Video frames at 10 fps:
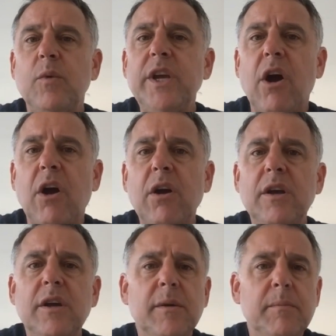we are,
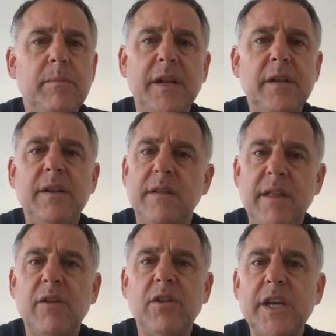but
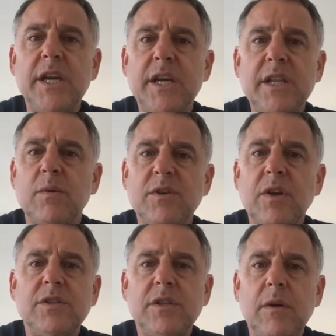they're looking at the
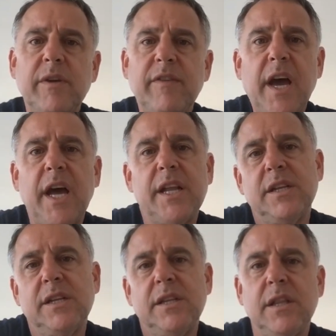results that we've had,
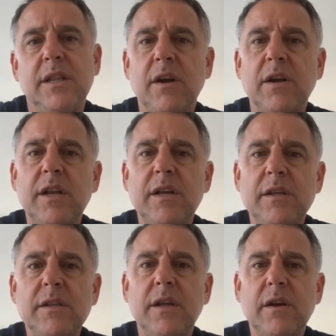and they're gonna
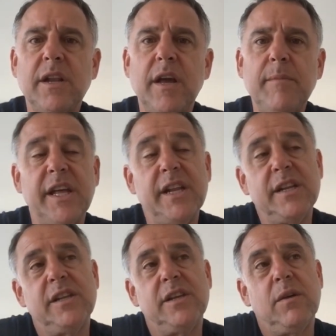emulate it.
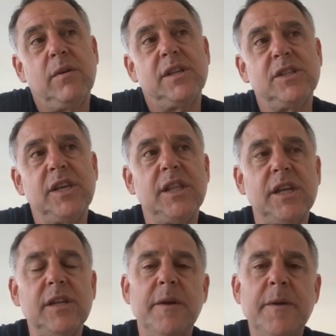And you know what they say,
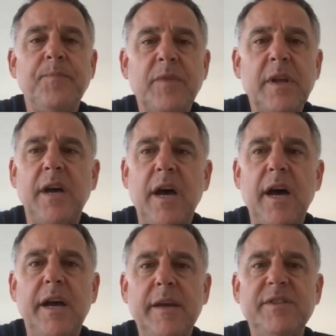
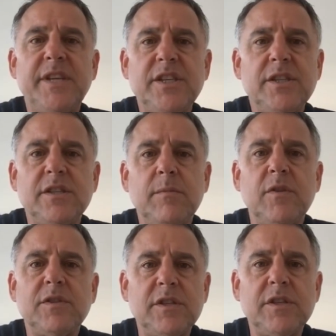that imitation is the
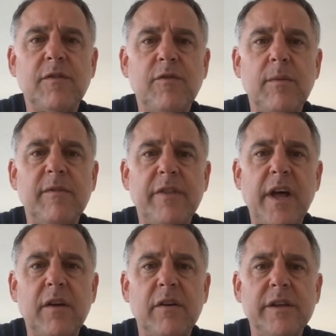most sincere form of
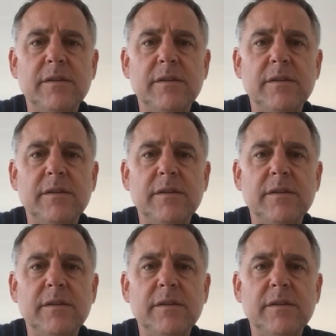flattery.